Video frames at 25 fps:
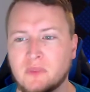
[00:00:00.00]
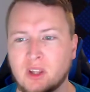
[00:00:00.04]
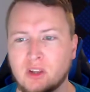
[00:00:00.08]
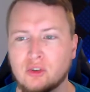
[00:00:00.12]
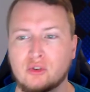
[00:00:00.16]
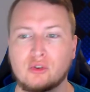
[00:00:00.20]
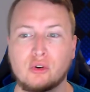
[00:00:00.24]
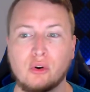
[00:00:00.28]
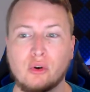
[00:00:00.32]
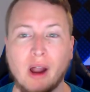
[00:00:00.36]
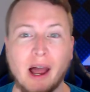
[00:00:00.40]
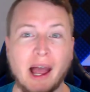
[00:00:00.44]

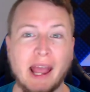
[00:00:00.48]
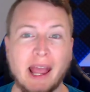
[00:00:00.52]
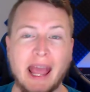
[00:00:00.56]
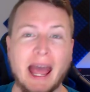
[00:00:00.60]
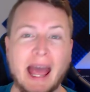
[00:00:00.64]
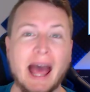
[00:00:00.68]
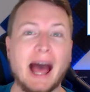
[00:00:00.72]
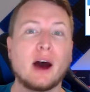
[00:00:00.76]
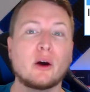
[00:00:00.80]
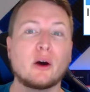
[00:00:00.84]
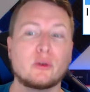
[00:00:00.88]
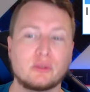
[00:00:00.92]
cry
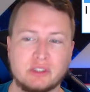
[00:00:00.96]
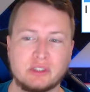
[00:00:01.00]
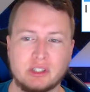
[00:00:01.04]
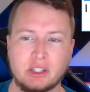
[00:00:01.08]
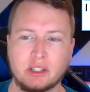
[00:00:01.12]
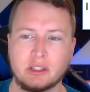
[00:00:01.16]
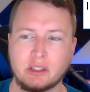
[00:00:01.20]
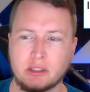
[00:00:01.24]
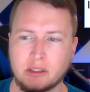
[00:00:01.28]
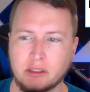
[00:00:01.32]
out